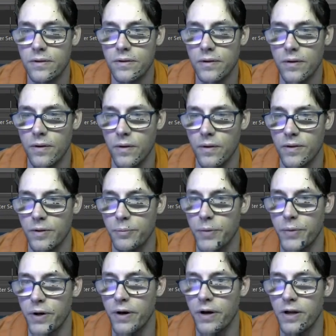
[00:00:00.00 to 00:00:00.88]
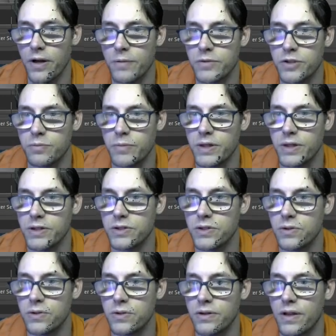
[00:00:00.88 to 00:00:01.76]
You're on the bottom, just make
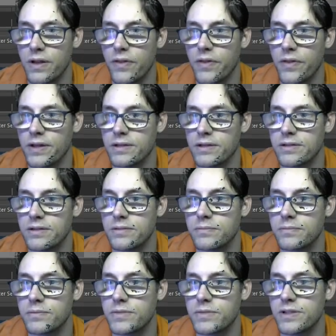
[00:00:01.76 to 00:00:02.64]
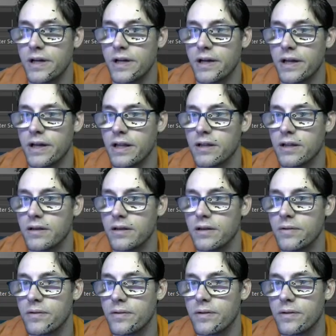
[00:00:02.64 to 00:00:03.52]
sure that nothing's sunken in.
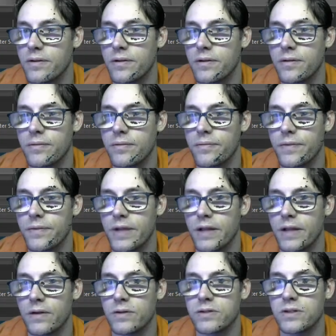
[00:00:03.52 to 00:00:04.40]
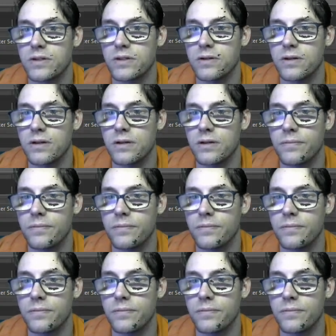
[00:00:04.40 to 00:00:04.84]
That looks good.